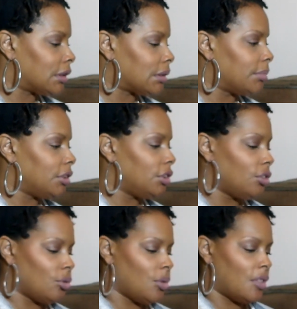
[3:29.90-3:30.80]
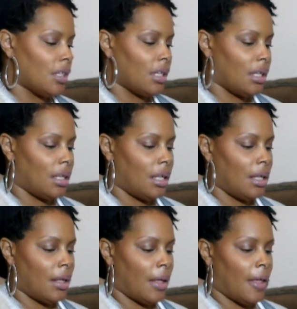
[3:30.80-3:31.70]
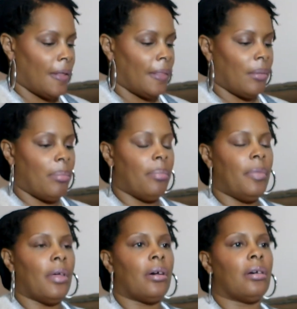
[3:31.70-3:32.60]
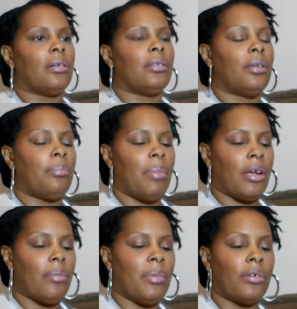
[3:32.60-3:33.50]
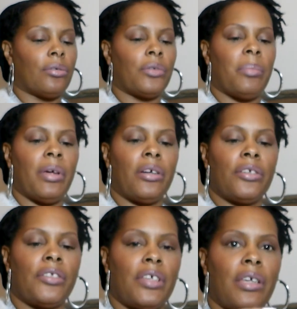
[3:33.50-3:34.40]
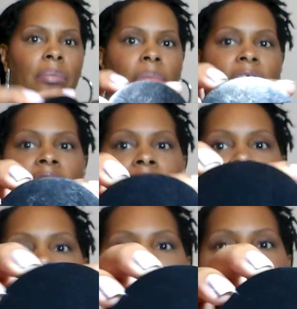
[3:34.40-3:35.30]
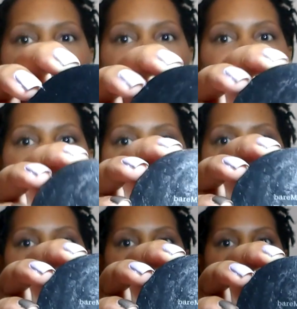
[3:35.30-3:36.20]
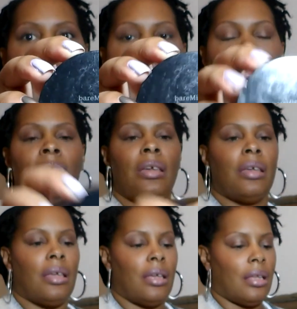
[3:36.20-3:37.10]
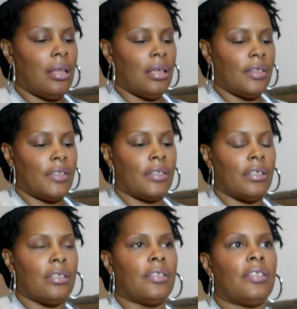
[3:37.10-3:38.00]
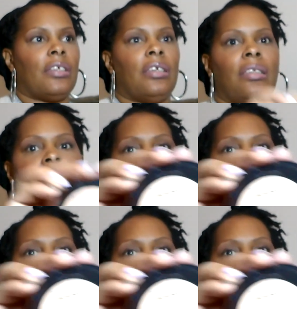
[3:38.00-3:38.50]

I'll be using the, the Bare Minerals Bare Skin Perfecting Veil. And this is in